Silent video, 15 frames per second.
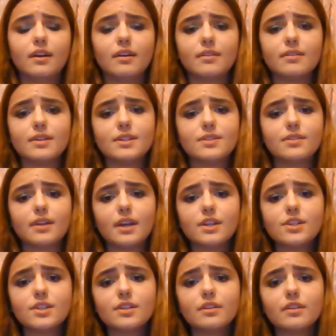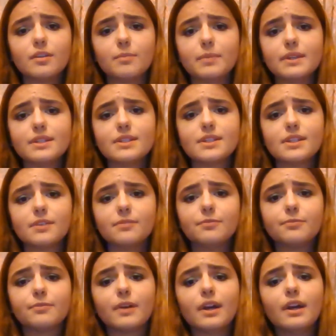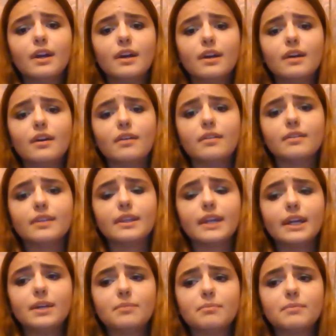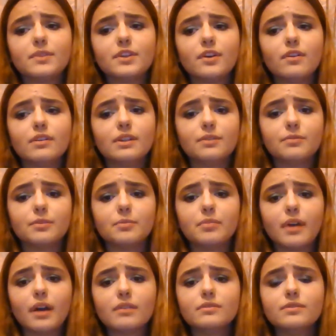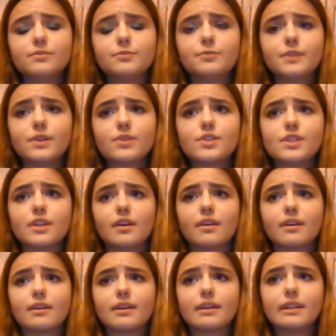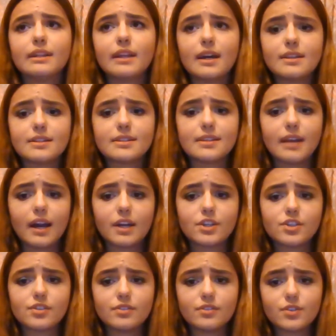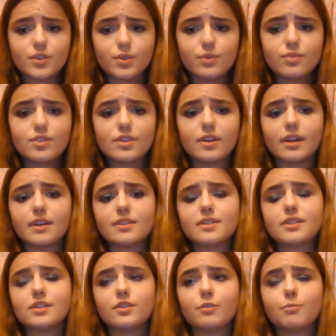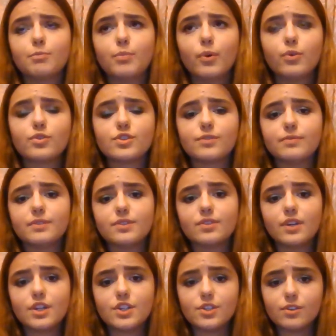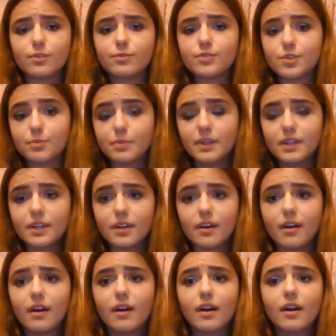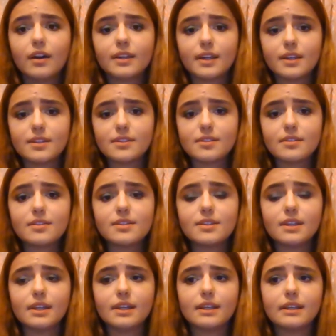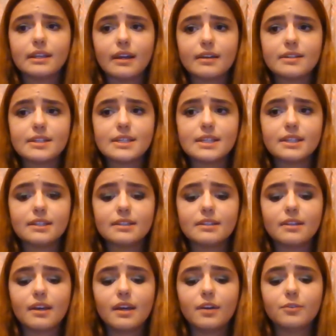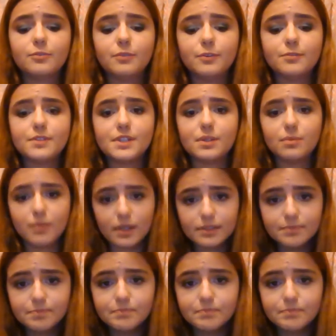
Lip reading: Education, the plaintiff, named Oliver Brown, filed a class action suit against the Board of Education of Topeka, Kansas in 1951